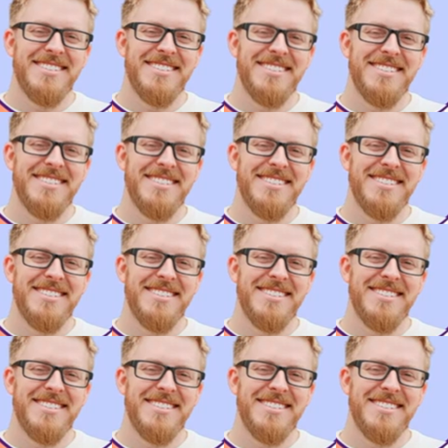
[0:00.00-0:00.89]

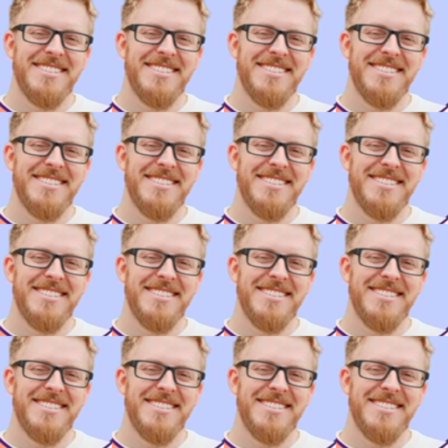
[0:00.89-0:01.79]

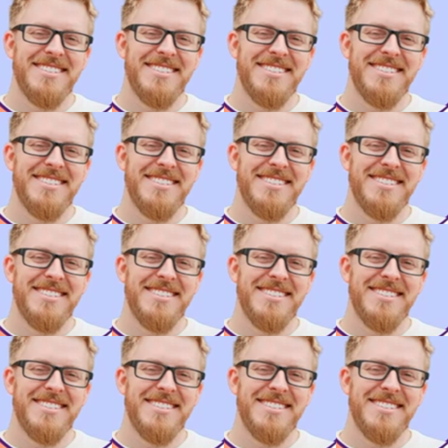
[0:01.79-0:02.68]

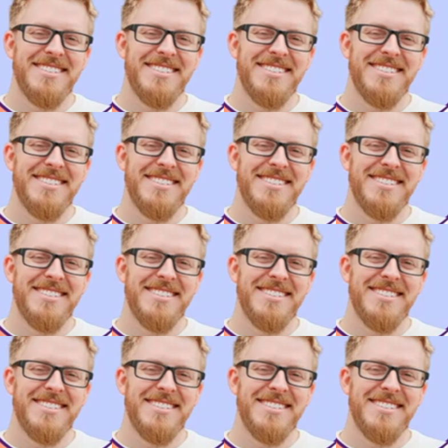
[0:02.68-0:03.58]

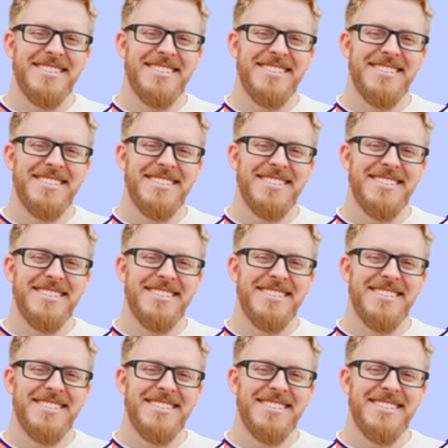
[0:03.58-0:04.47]

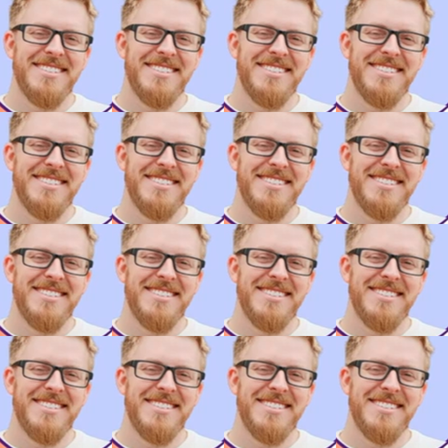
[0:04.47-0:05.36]

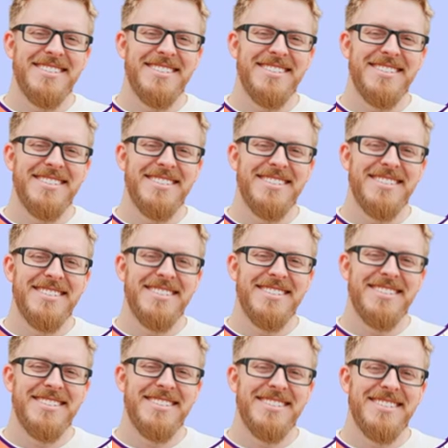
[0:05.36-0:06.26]

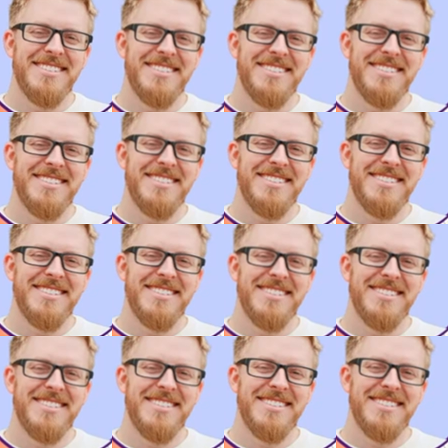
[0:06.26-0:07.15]

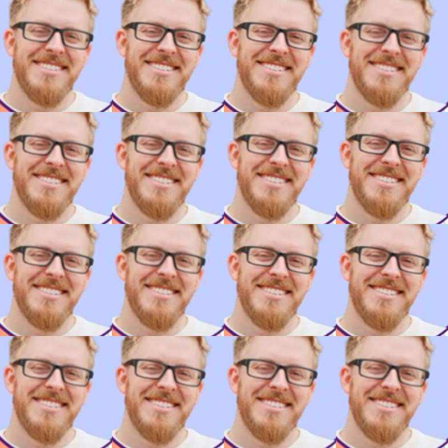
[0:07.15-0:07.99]
(silent)